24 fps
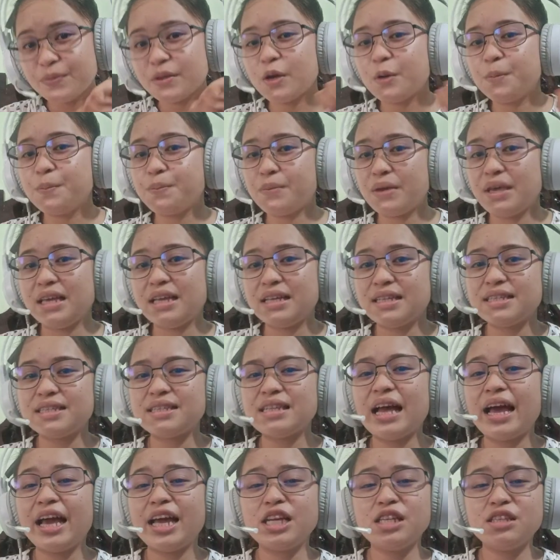means
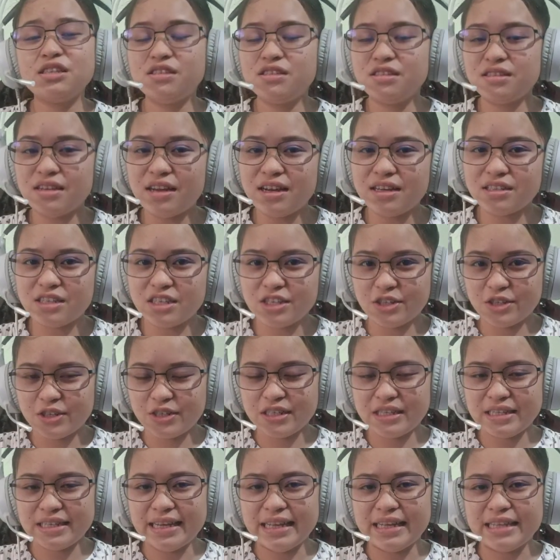I do not
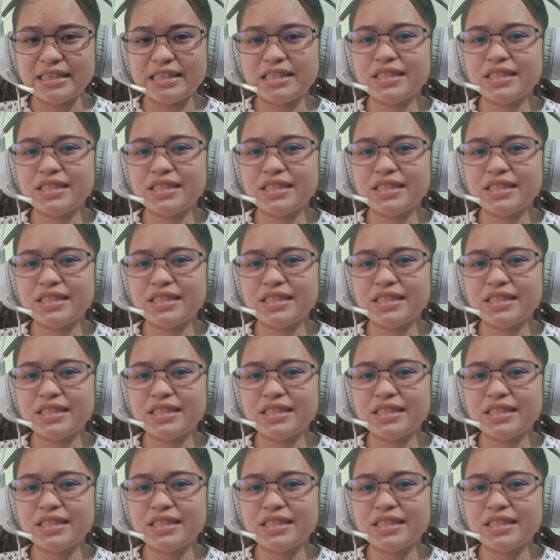understand.